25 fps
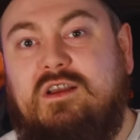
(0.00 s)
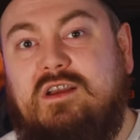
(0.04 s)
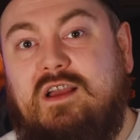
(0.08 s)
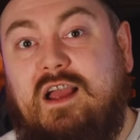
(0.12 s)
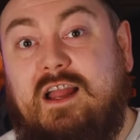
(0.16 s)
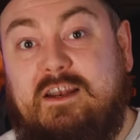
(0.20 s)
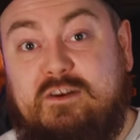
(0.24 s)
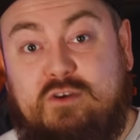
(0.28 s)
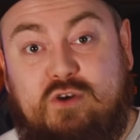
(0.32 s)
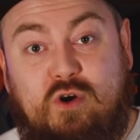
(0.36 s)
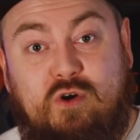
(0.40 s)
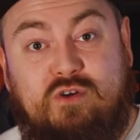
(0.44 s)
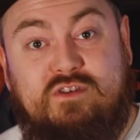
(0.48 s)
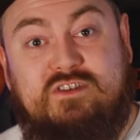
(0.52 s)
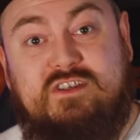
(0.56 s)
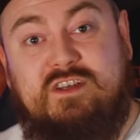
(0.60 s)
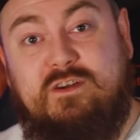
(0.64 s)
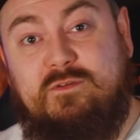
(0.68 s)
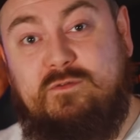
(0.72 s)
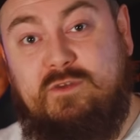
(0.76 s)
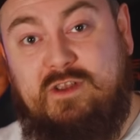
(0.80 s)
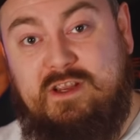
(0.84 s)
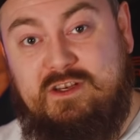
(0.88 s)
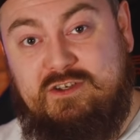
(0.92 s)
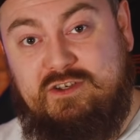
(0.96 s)
in
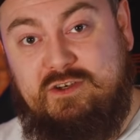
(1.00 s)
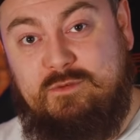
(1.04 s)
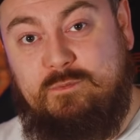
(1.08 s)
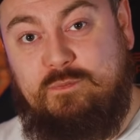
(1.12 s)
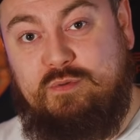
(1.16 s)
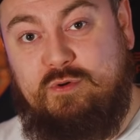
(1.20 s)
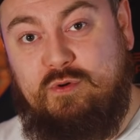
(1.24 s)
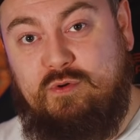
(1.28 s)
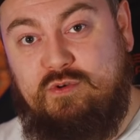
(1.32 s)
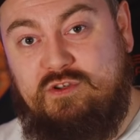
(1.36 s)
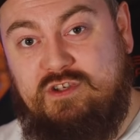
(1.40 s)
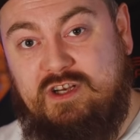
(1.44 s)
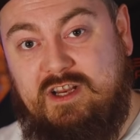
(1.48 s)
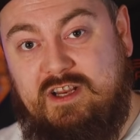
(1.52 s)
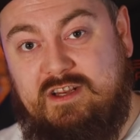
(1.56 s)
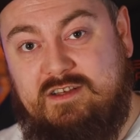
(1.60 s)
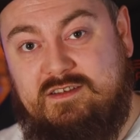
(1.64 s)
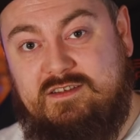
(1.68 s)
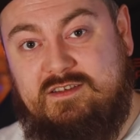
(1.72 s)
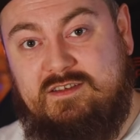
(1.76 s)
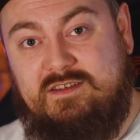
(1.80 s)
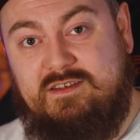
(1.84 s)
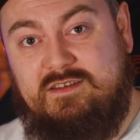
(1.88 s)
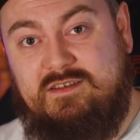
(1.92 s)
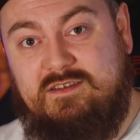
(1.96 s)
conservation
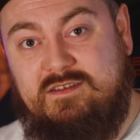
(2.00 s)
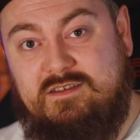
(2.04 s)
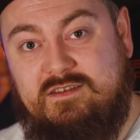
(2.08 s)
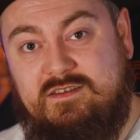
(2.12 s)
projects.